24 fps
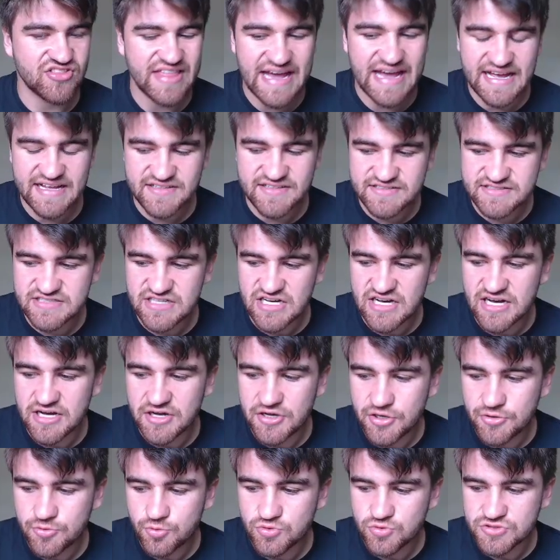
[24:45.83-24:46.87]
that
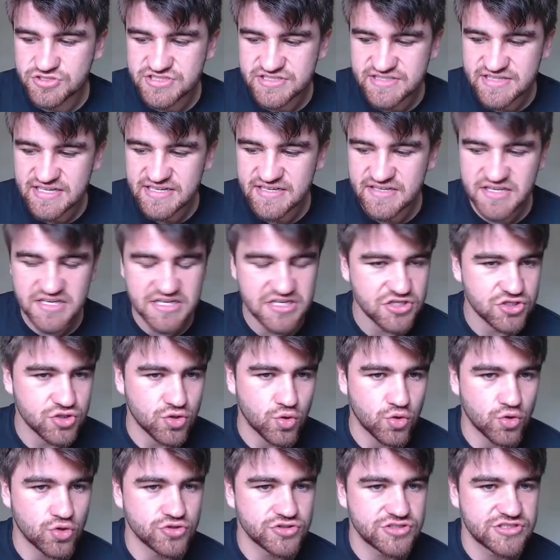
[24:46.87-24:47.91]
I was thinking
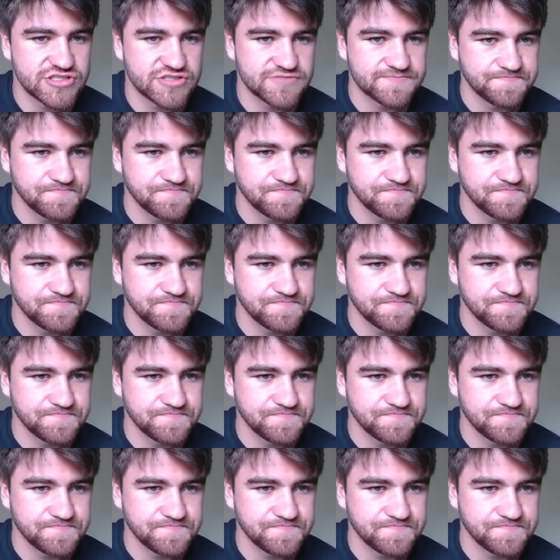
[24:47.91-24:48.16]
could